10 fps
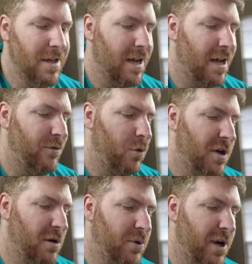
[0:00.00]
Kind of a
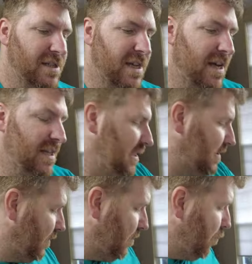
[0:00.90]
weird price. I got
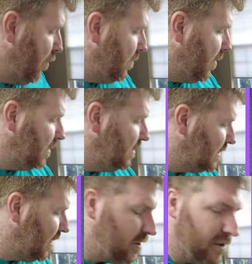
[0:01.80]
these from Walmart, you
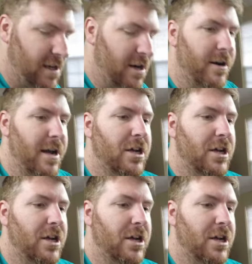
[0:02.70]
saw earlier.